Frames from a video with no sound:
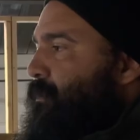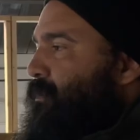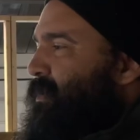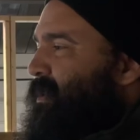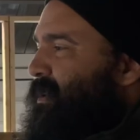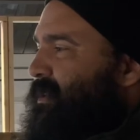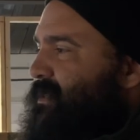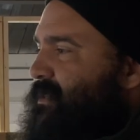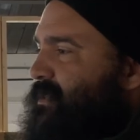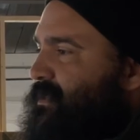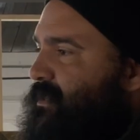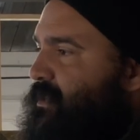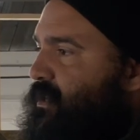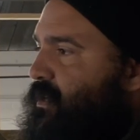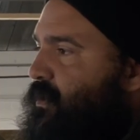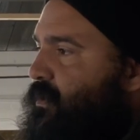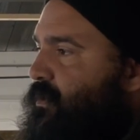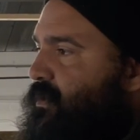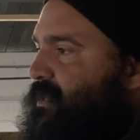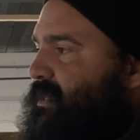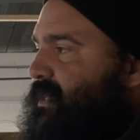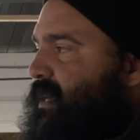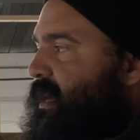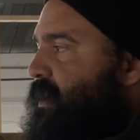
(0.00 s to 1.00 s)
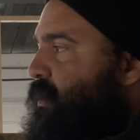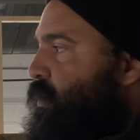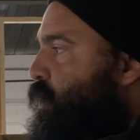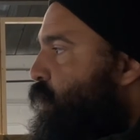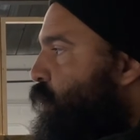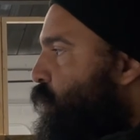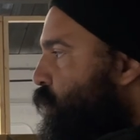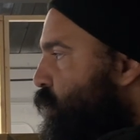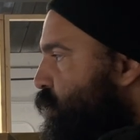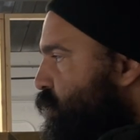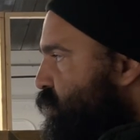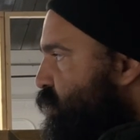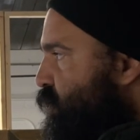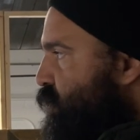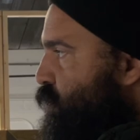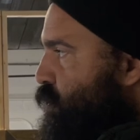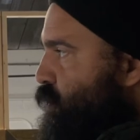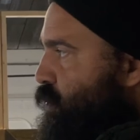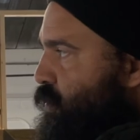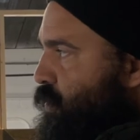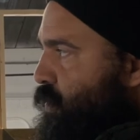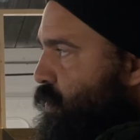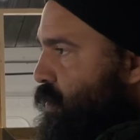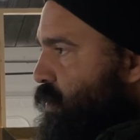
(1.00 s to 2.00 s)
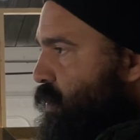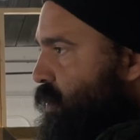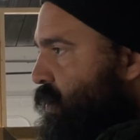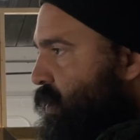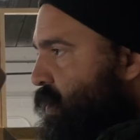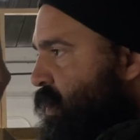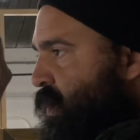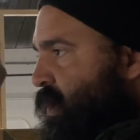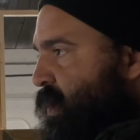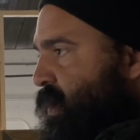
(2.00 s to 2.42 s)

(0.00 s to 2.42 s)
plus, you know, it's kind of old school,